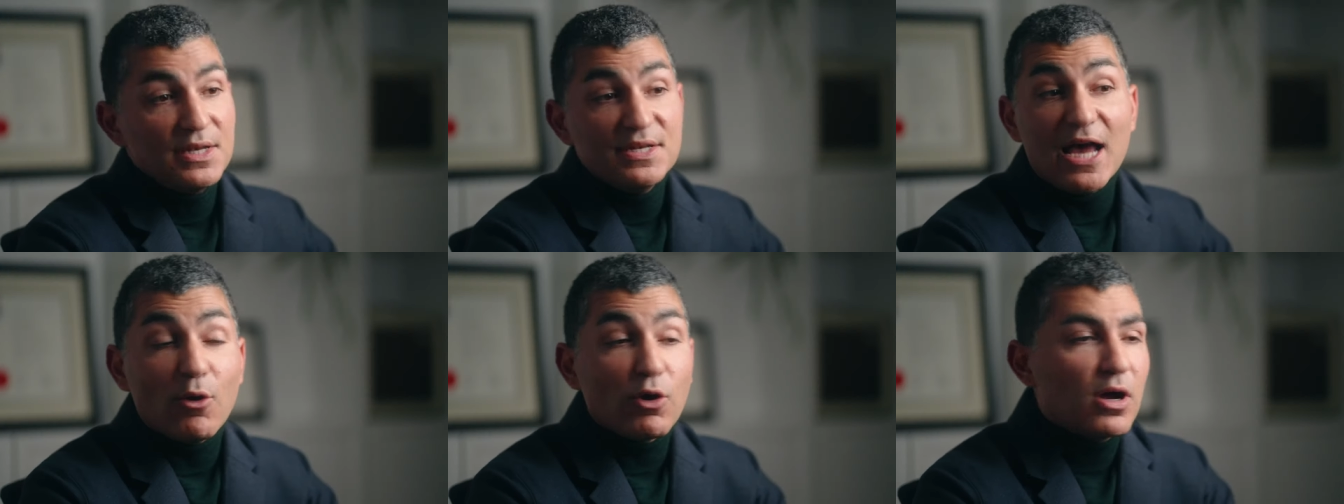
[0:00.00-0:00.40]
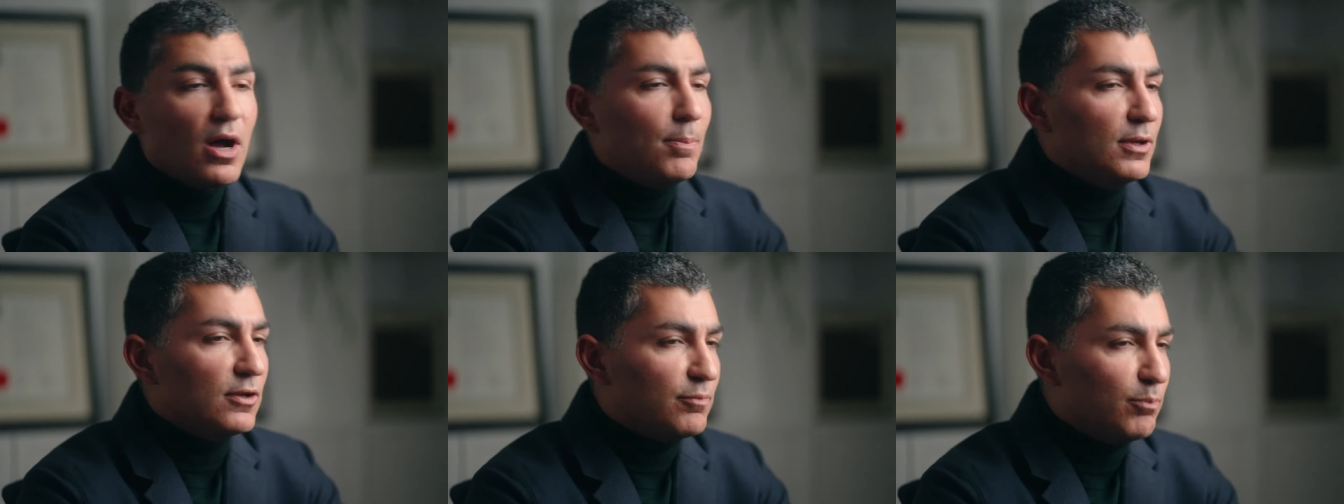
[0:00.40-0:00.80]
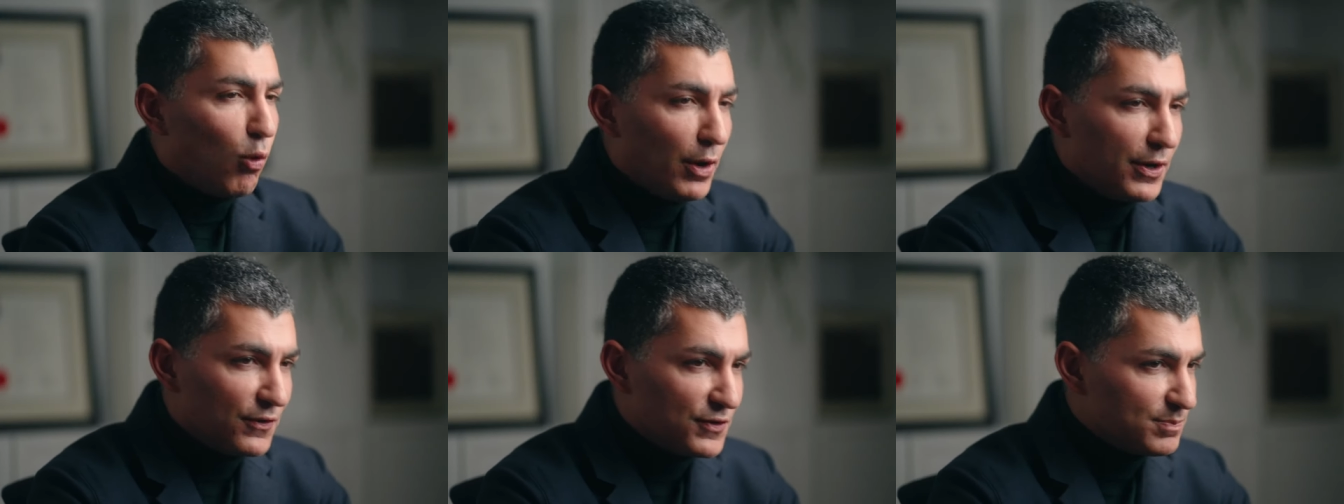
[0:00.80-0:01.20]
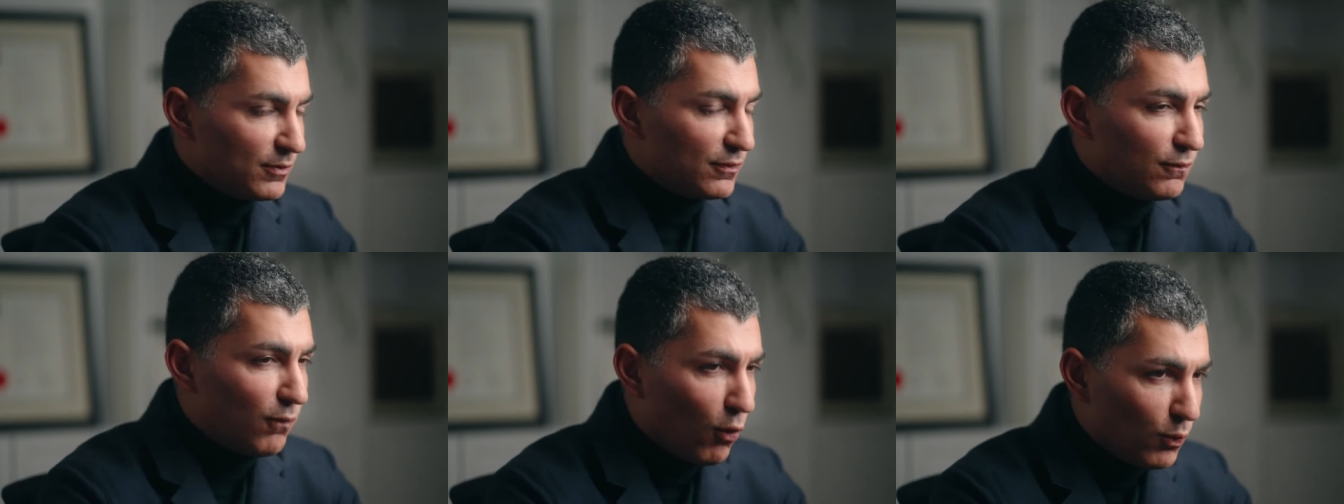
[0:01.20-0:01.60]
Now, a couple of pointers
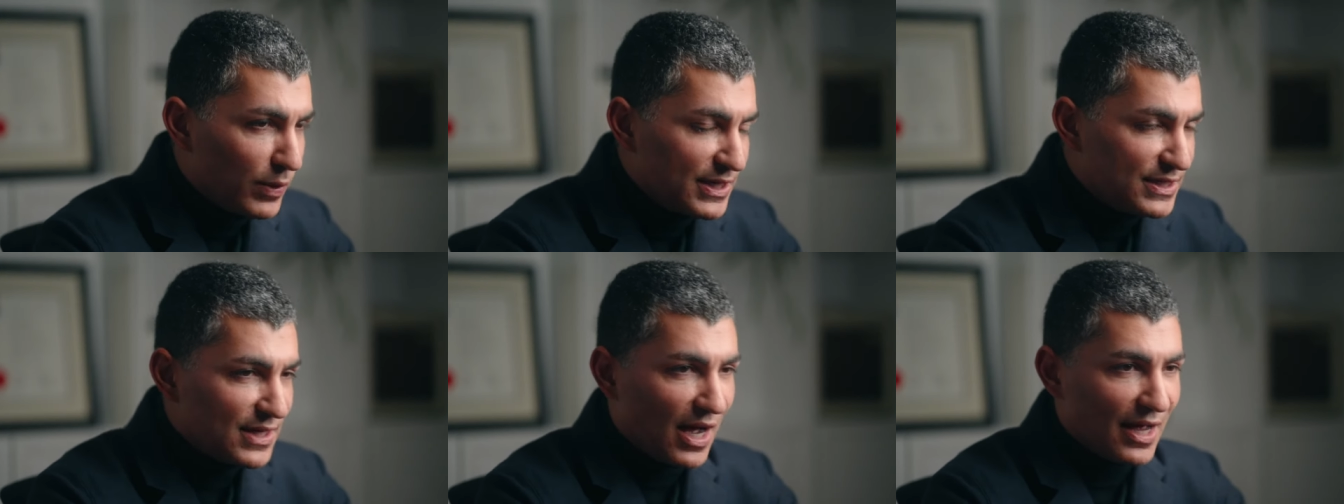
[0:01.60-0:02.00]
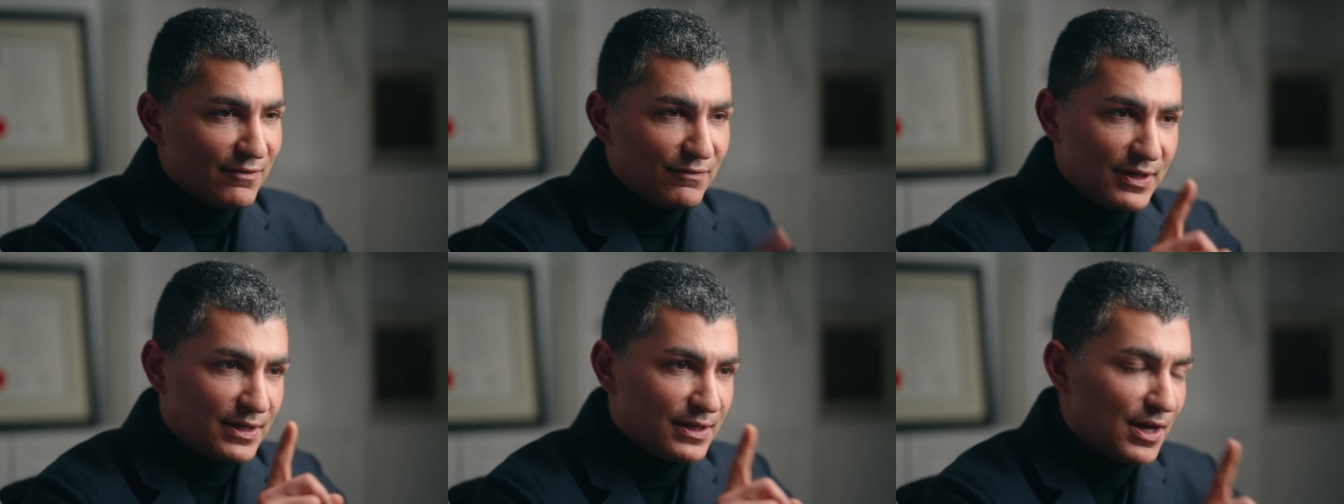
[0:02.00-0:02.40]
before we dive in.